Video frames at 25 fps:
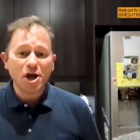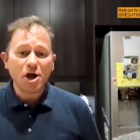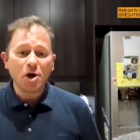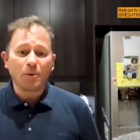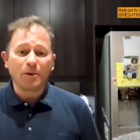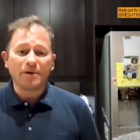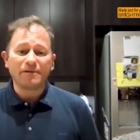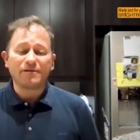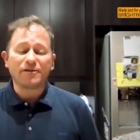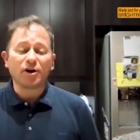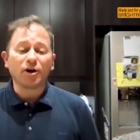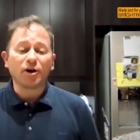
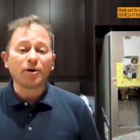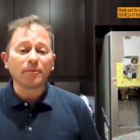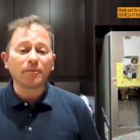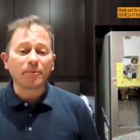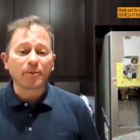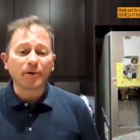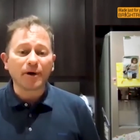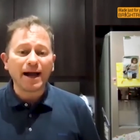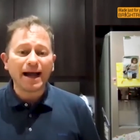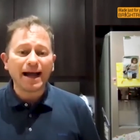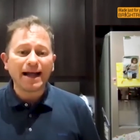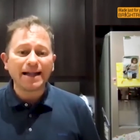We've got
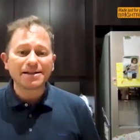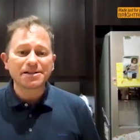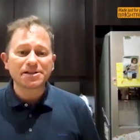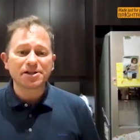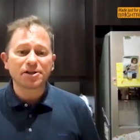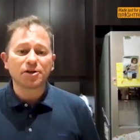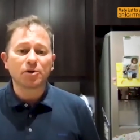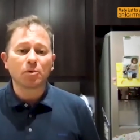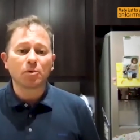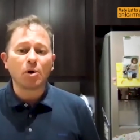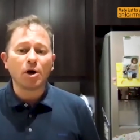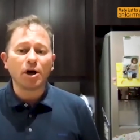brands
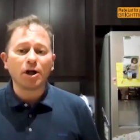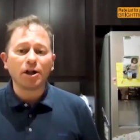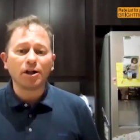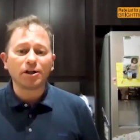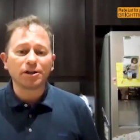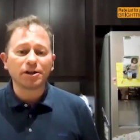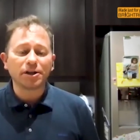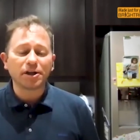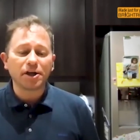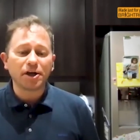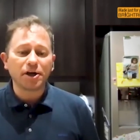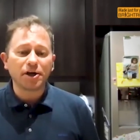that the
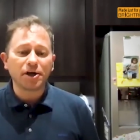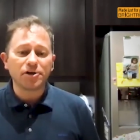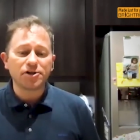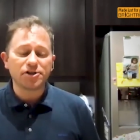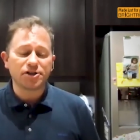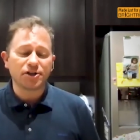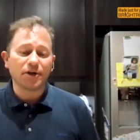world knows.